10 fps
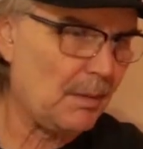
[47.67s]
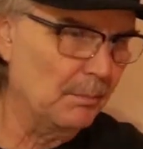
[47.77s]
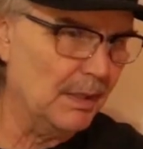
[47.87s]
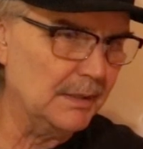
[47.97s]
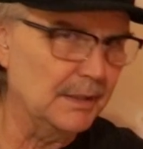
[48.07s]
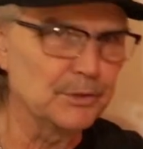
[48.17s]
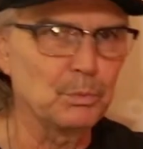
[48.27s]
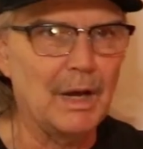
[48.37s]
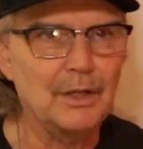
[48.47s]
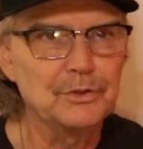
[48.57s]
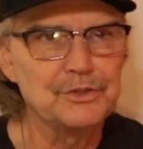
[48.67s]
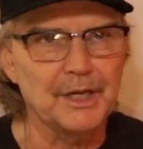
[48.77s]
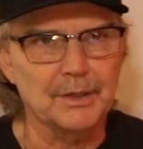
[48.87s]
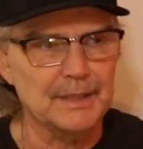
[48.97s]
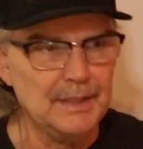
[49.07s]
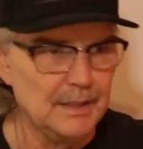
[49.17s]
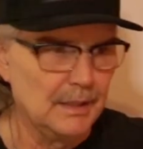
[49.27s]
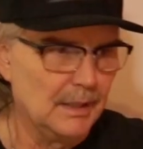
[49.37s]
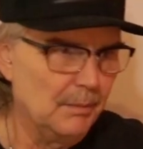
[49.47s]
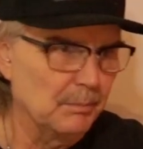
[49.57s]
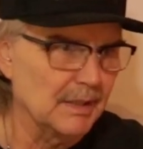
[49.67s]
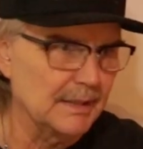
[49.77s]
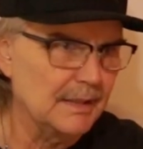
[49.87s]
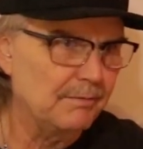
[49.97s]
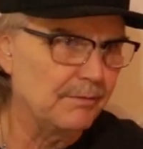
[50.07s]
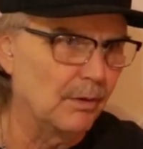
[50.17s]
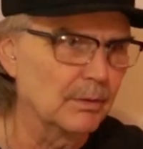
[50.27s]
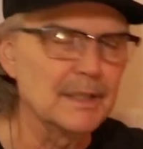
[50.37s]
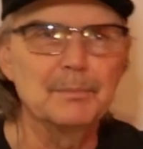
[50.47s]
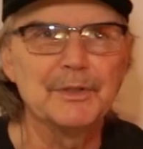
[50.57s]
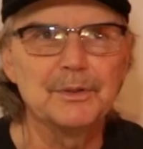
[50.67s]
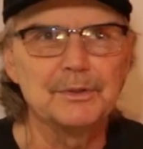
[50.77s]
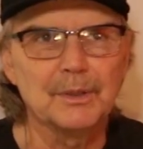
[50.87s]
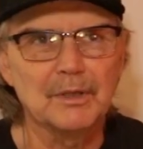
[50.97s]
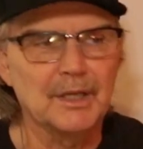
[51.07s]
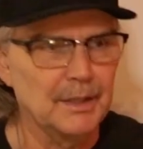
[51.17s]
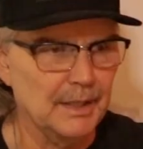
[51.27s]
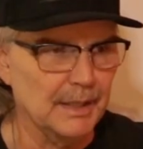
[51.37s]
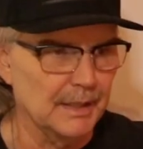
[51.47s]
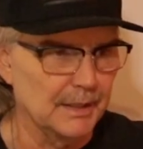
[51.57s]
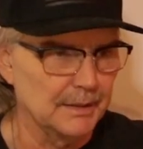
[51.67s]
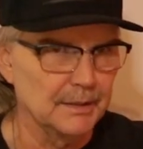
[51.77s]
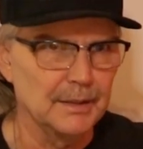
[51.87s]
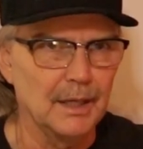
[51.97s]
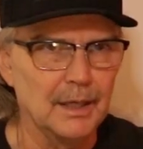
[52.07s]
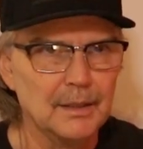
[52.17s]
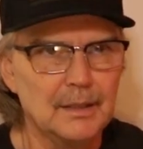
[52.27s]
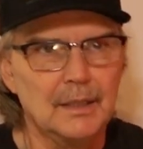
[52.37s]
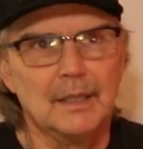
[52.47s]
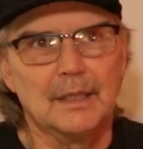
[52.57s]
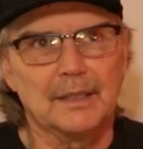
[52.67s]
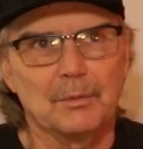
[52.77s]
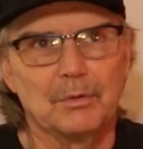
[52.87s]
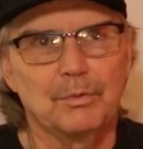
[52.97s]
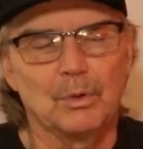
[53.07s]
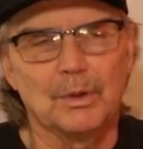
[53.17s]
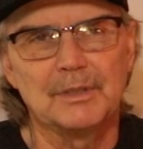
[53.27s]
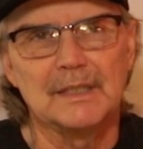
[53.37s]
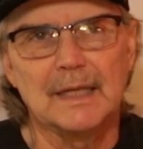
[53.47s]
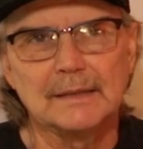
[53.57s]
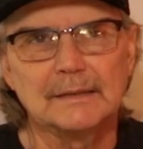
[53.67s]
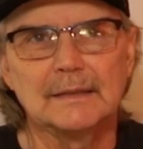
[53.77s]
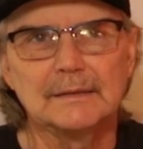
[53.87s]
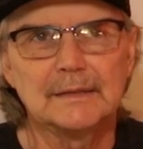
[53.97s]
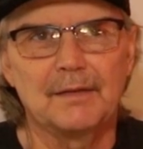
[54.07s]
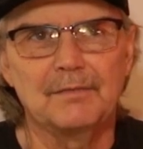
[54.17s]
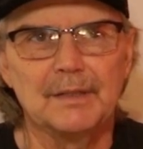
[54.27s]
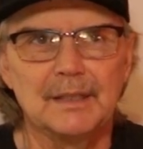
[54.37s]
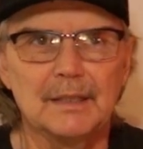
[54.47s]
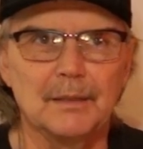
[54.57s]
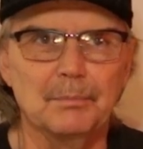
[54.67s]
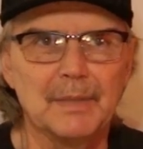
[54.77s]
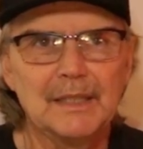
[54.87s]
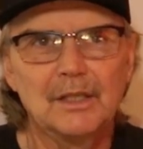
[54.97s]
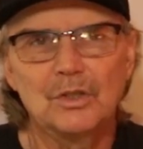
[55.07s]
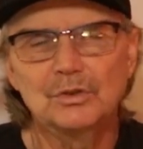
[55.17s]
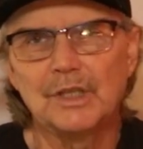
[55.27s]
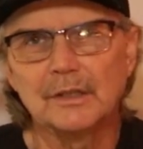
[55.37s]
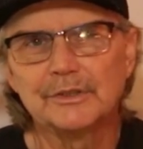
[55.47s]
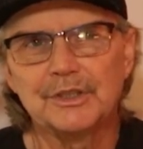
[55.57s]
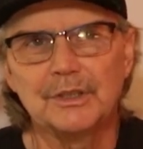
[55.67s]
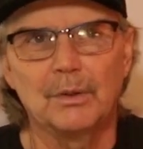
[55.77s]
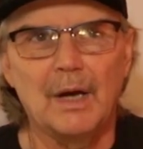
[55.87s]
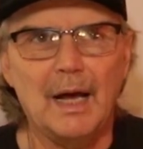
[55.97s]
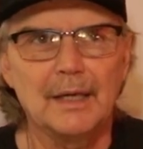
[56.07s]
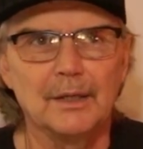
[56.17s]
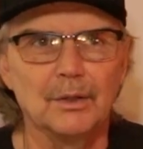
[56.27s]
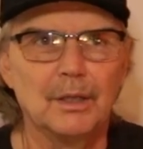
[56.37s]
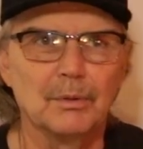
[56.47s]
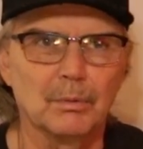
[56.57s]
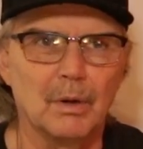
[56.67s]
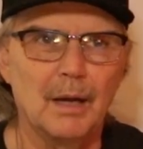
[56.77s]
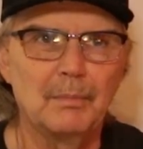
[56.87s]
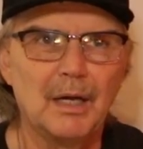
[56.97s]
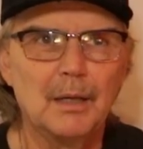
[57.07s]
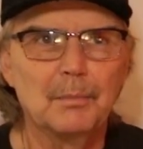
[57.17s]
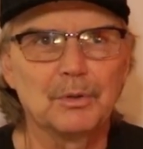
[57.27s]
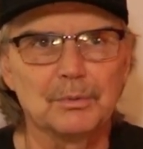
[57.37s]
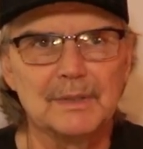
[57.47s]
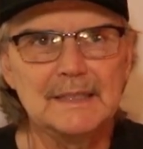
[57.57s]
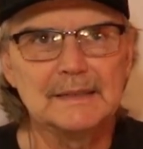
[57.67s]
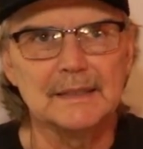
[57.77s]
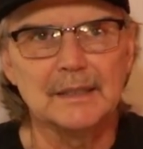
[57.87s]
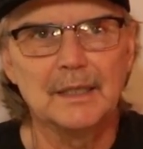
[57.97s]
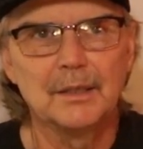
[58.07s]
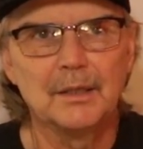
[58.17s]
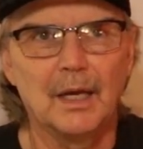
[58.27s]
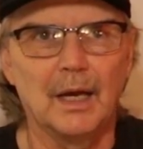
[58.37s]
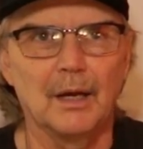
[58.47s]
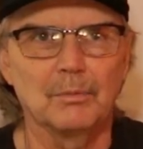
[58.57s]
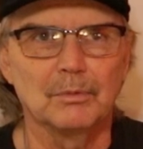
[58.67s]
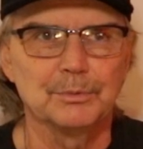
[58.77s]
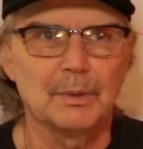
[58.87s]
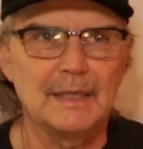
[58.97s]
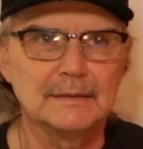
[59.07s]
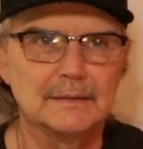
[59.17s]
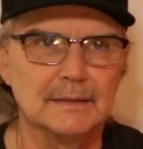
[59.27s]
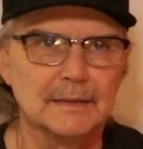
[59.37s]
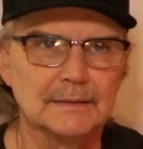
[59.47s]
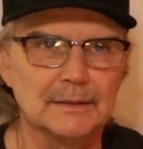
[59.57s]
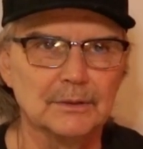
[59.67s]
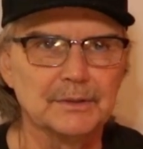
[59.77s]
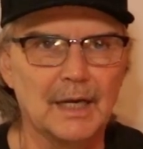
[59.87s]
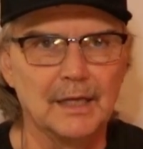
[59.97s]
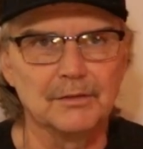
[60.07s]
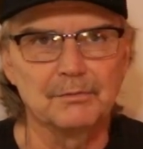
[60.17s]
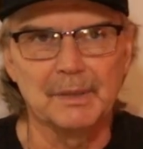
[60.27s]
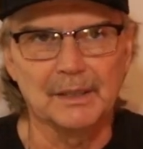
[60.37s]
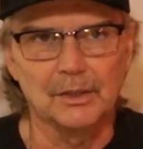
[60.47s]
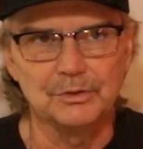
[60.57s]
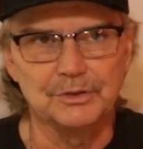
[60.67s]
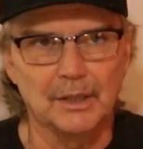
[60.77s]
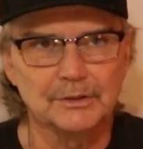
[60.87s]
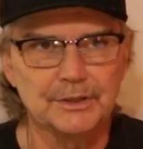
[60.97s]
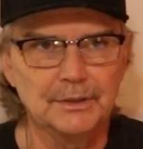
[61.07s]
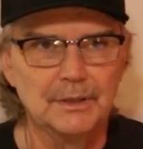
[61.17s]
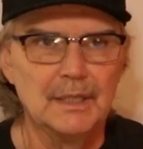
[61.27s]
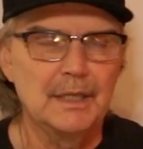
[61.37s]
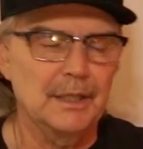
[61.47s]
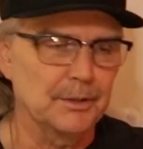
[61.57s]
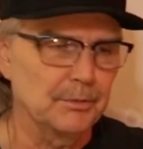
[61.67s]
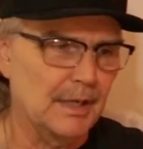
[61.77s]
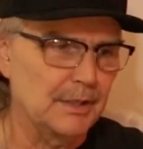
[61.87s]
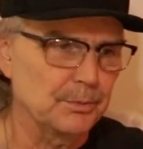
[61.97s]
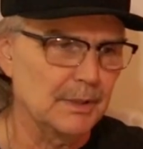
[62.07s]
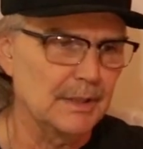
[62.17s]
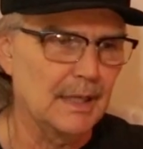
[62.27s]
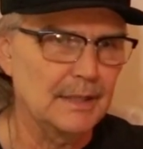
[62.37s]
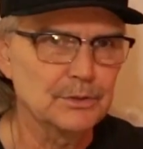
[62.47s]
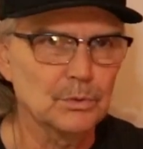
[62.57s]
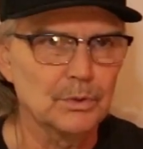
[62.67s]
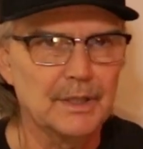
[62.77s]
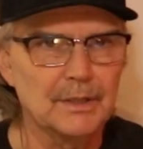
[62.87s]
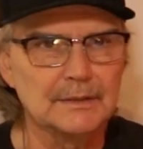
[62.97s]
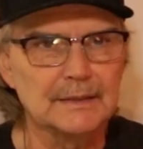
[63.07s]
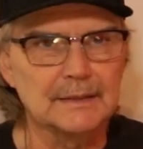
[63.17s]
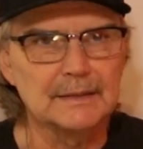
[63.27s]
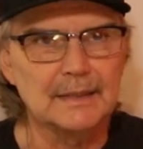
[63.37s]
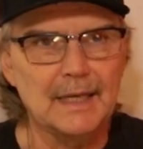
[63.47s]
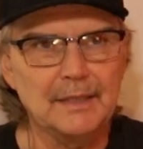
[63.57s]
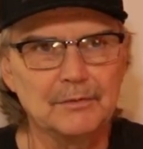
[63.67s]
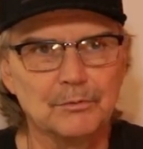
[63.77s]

But it's Wild Cherry, Play That Funky Music, and uh, they were formed in nineteen seventy in Mingo Junction, Ohio. Rob Parisi Uh, was raised in the steel town of Mingo Junction. He graduated high school there in sixty-eight